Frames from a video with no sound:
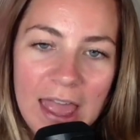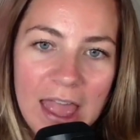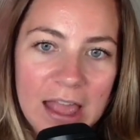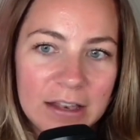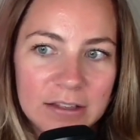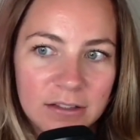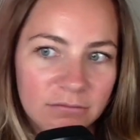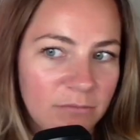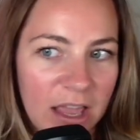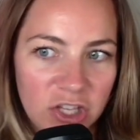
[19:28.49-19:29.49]
and
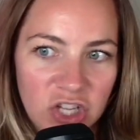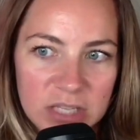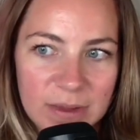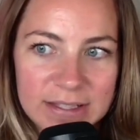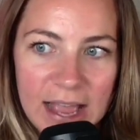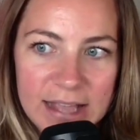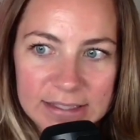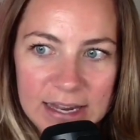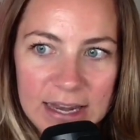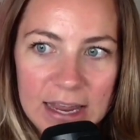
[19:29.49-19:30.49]
make adjustments as
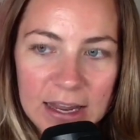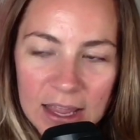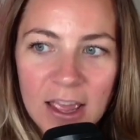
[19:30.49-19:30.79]
needed.